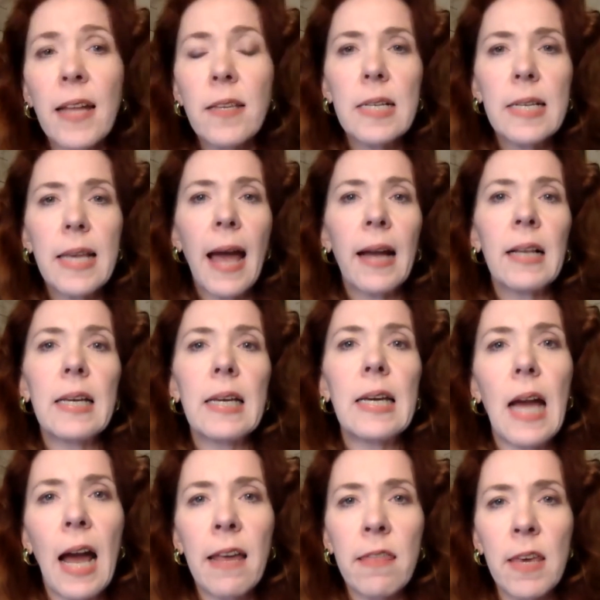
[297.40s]

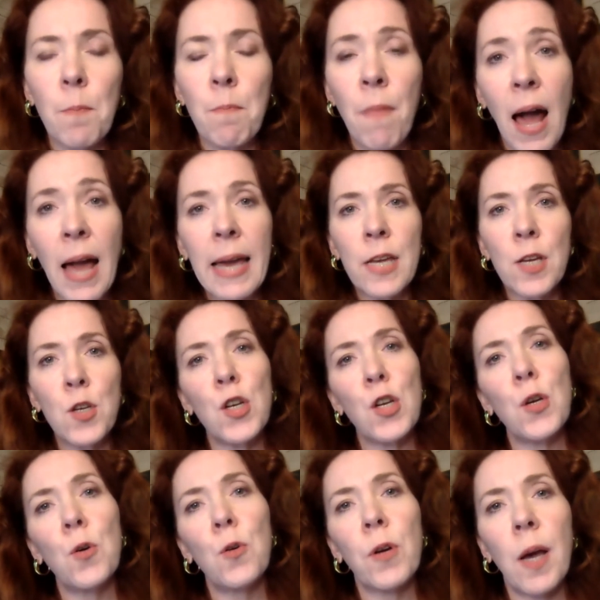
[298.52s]
exactly, I think, my
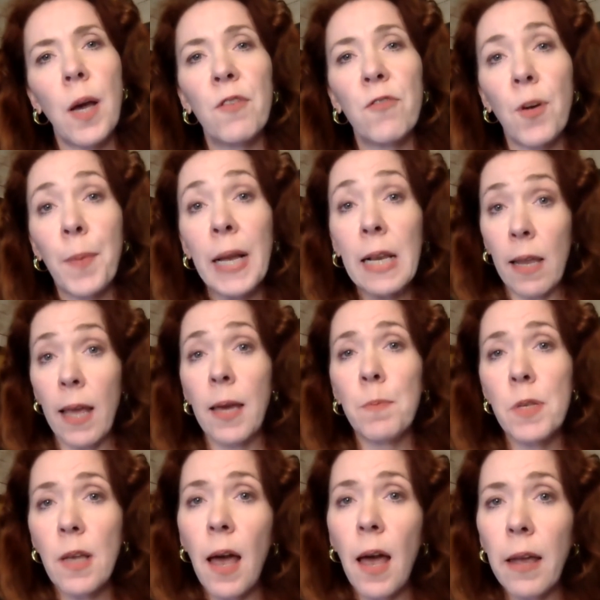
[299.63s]
issue coming from a claim
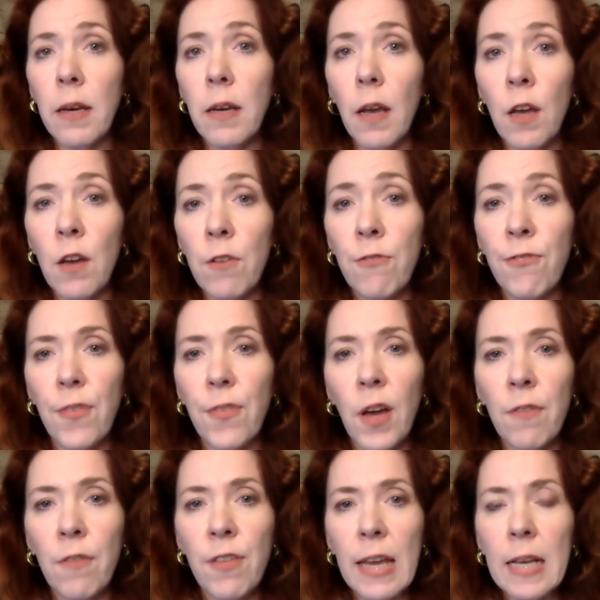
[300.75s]
side of
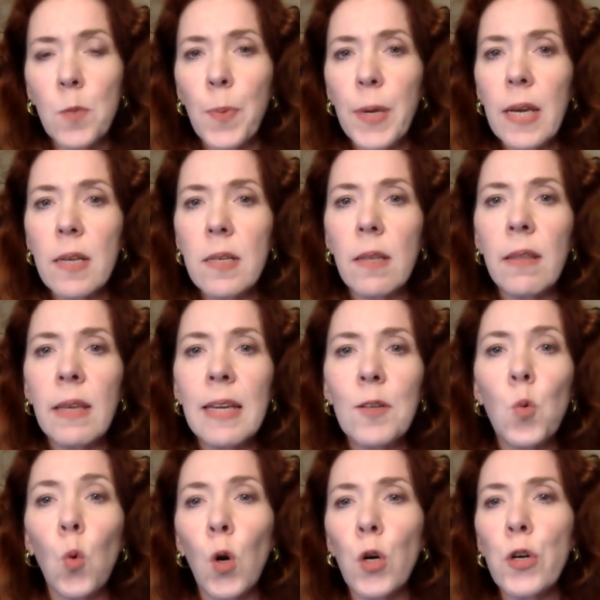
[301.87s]
things, because
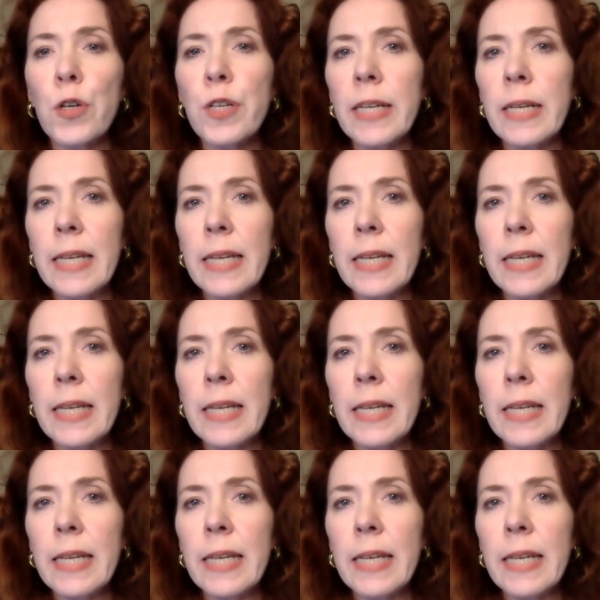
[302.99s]
these words and